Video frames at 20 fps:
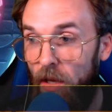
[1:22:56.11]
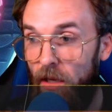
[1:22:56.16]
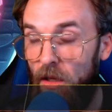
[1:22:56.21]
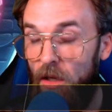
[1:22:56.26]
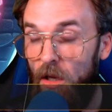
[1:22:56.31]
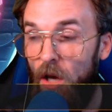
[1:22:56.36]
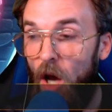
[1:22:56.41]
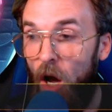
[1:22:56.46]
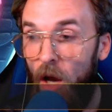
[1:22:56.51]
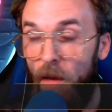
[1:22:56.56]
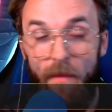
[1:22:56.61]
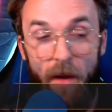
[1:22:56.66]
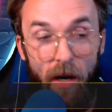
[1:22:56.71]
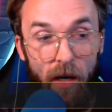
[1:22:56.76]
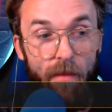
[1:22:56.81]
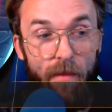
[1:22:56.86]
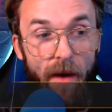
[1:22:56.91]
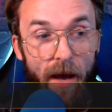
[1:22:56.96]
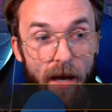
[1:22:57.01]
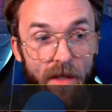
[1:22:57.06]
Like on
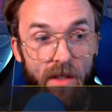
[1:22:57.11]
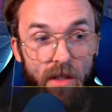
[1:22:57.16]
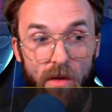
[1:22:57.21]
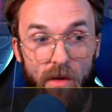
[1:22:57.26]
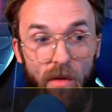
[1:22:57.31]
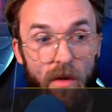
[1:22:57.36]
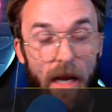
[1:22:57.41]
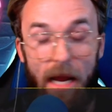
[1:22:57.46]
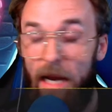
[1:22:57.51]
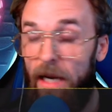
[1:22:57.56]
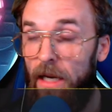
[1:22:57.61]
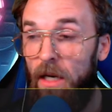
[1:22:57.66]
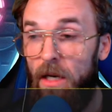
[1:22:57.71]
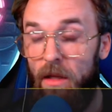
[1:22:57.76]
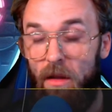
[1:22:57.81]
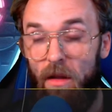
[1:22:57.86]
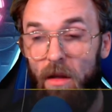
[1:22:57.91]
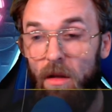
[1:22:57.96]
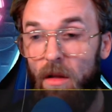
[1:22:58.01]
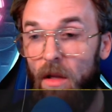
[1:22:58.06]
MetaMask, you can add
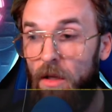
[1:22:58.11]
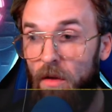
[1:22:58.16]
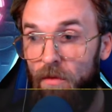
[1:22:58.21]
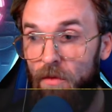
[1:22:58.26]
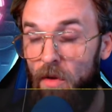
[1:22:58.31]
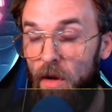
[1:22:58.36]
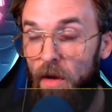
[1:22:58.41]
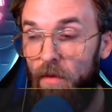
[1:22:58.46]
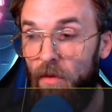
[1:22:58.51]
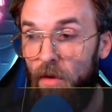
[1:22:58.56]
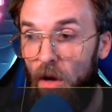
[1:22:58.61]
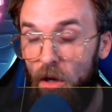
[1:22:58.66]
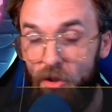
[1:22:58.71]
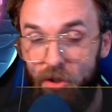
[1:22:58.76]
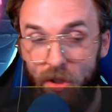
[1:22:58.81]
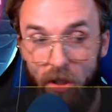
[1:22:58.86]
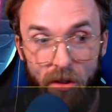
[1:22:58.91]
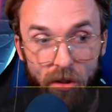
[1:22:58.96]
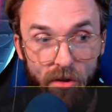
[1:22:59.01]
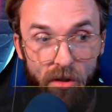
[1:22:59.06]
anything. Like if you have a
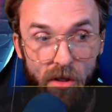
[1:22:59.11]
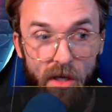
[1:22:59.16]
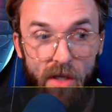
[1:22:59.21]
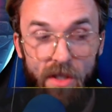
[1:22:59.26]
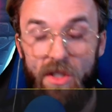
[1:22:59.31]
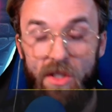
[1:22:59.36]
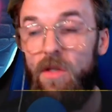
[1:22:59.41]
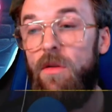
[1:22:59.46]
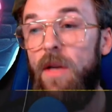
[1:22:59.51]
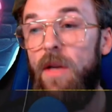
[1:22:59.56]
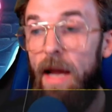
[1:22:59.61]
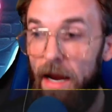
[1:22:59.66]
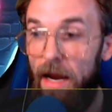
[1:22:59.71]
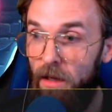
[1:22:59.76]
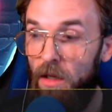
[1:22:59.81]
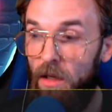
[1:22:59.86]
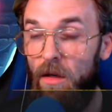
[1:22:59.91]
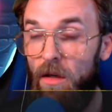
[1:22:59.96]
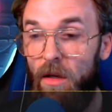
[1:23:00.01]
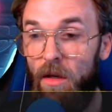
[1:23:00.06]
contract address, you can
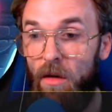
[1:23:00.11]
add it.